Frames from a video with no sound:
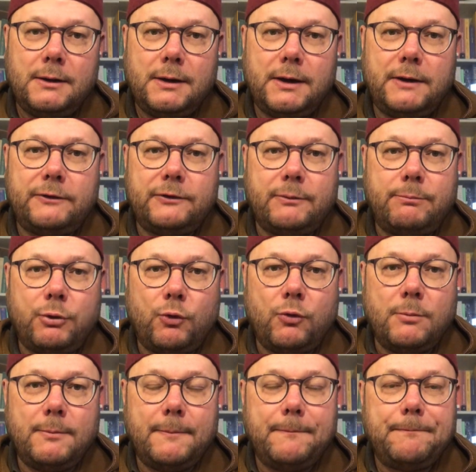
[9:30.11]
It's a
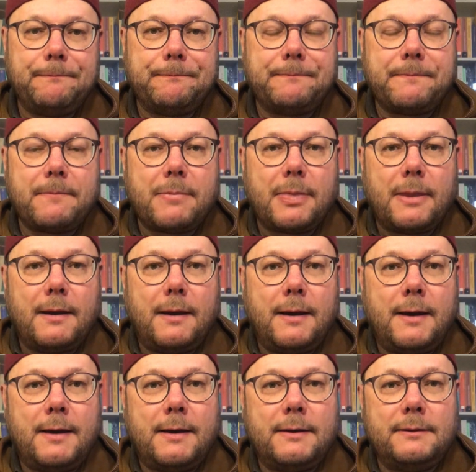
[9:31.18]
poem,
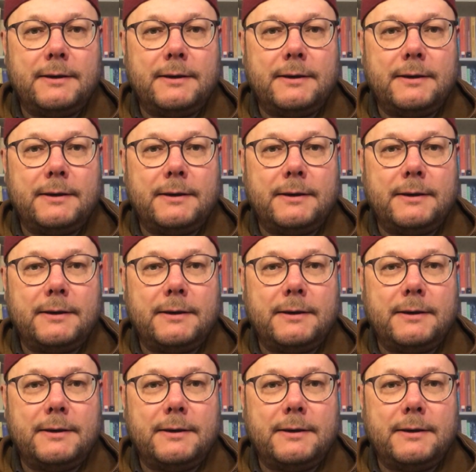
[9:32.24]
and